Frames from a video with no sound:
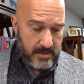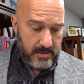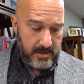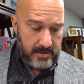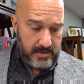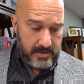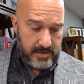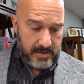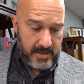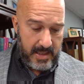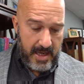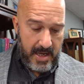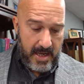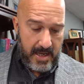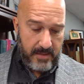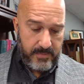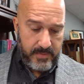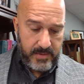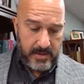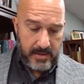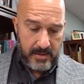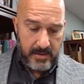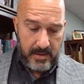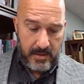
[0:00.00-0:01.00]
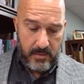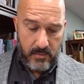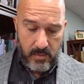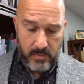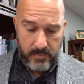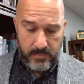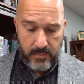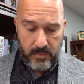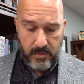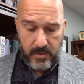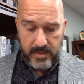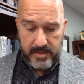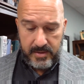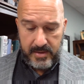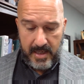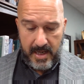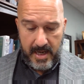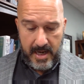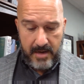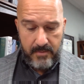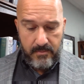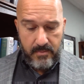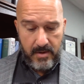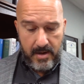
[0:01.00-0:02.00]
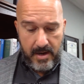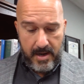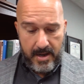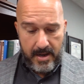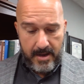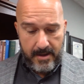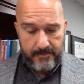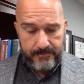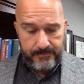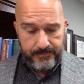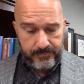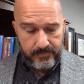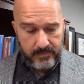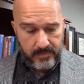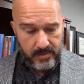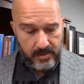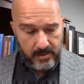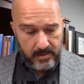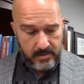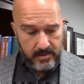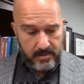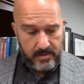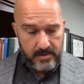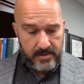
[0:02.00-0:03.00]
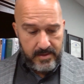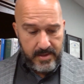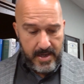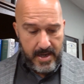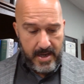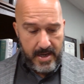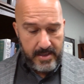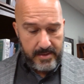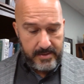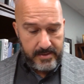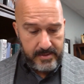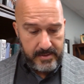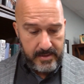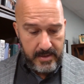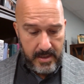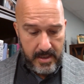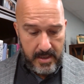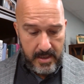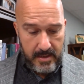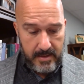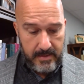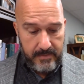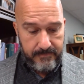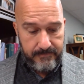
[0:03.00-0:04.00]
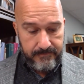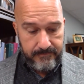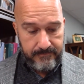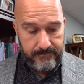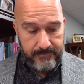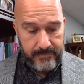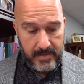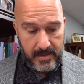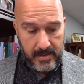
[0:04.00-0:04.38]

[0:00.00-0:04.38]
escapes and he reports to Abraham that um,